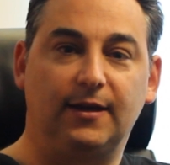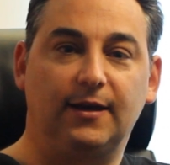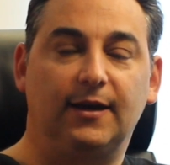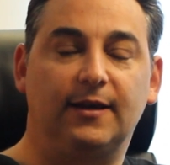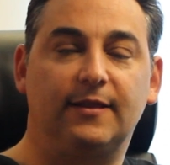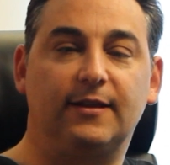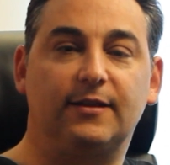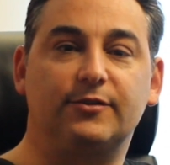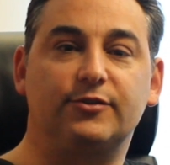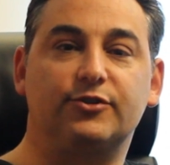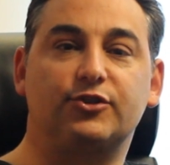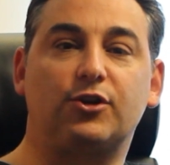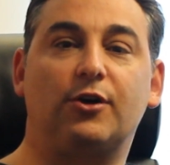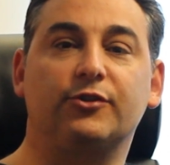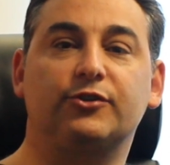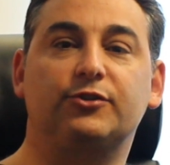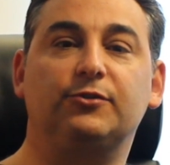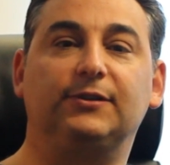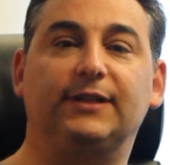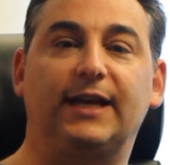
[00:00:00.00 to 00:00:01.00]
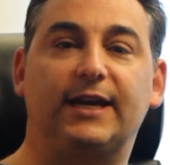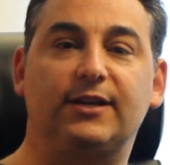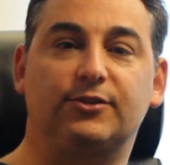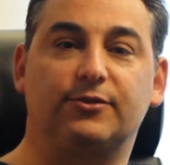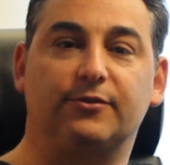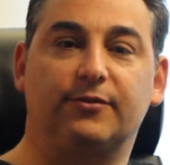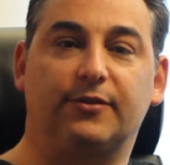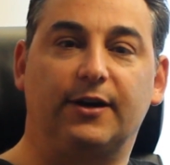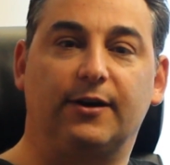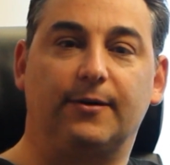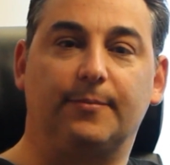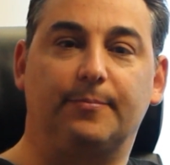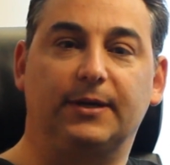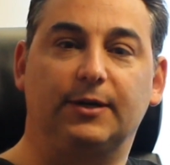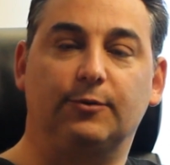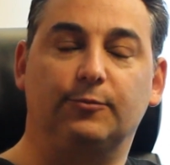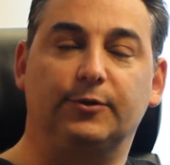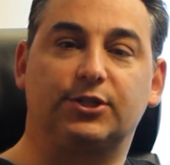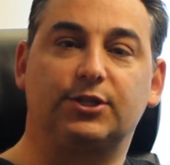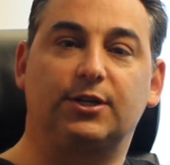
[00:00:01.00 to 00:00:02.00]
And then there's also laser therapy,
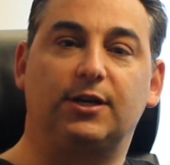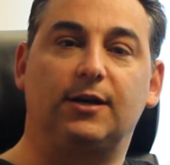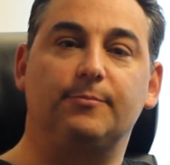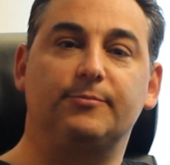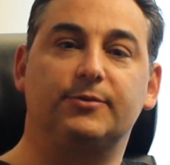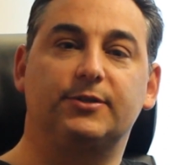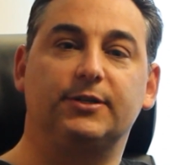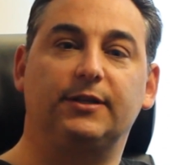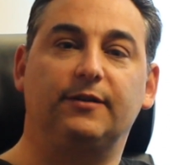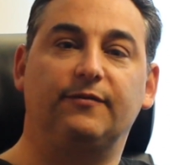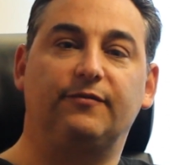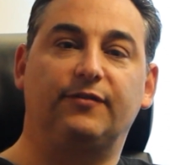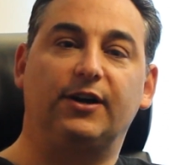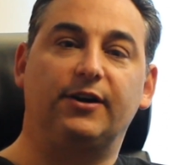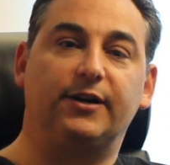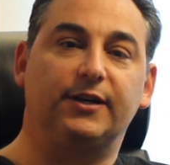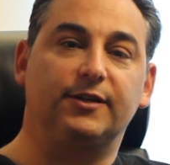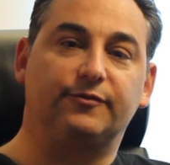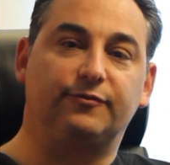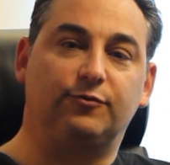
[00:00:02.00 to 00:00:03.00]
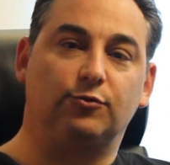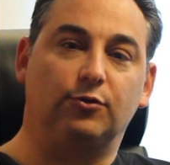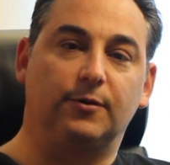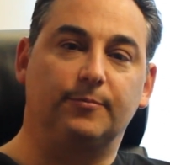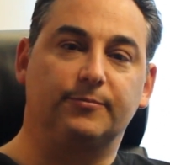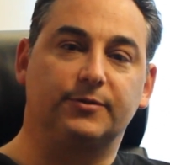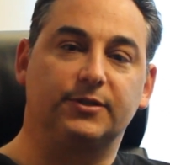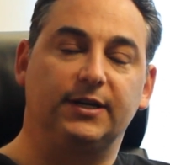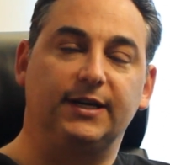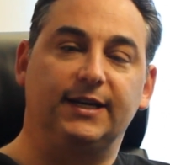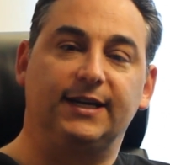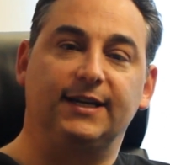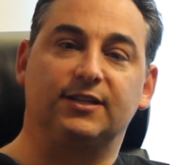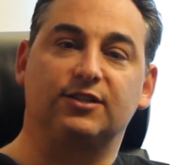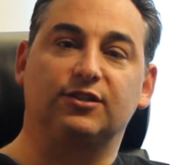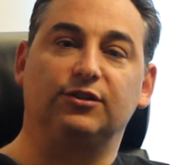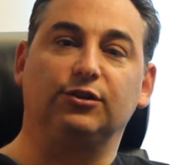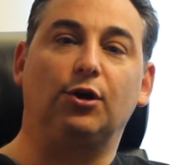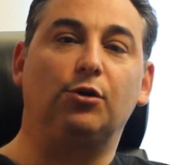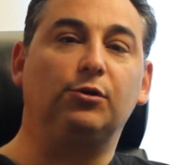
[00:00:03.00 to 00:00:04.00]
which comes in the various forms.
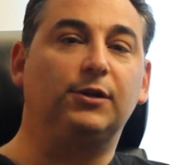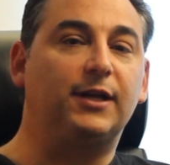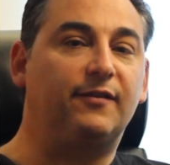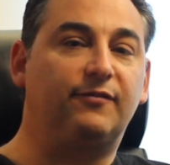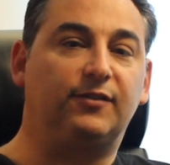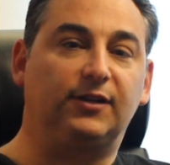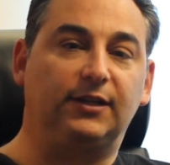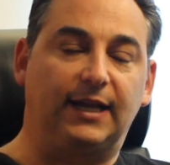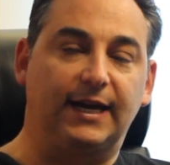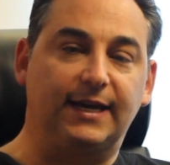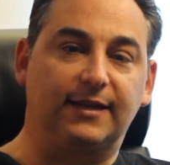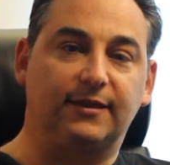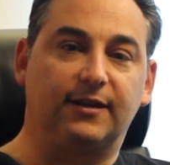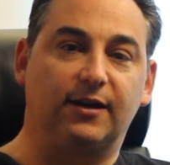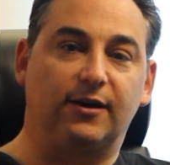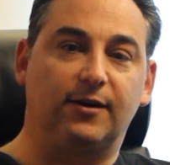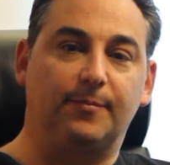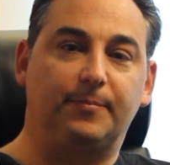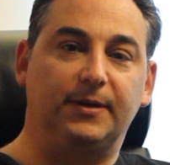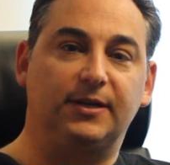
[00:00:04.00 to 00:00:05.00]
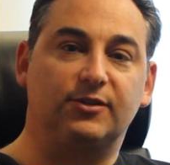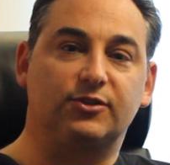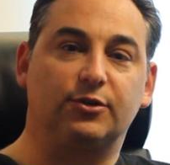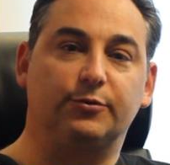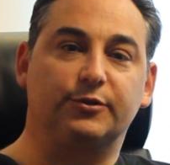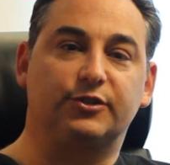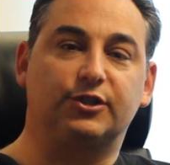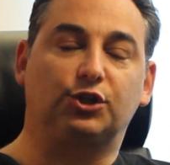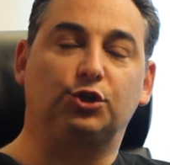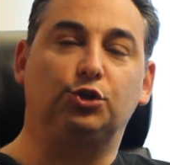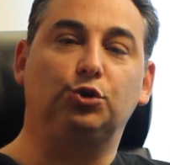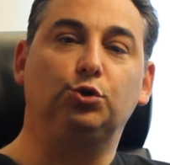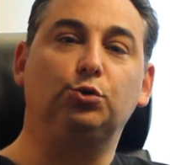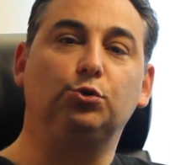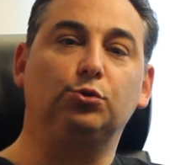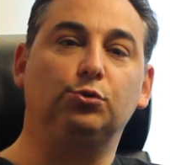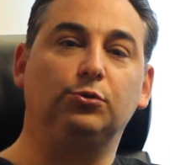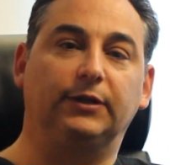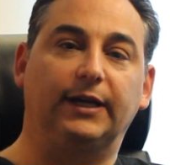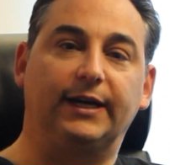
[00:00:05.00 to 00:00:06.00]
It's low-level light therapy, so it's a
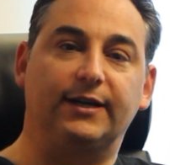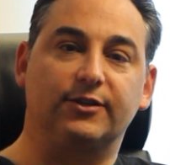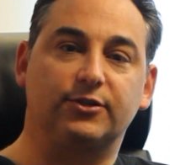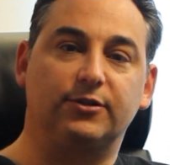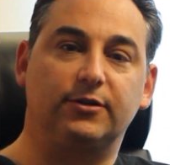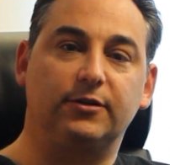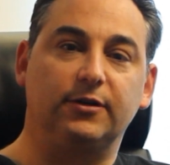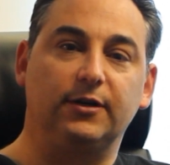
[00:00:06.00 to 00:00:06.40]
cool laser.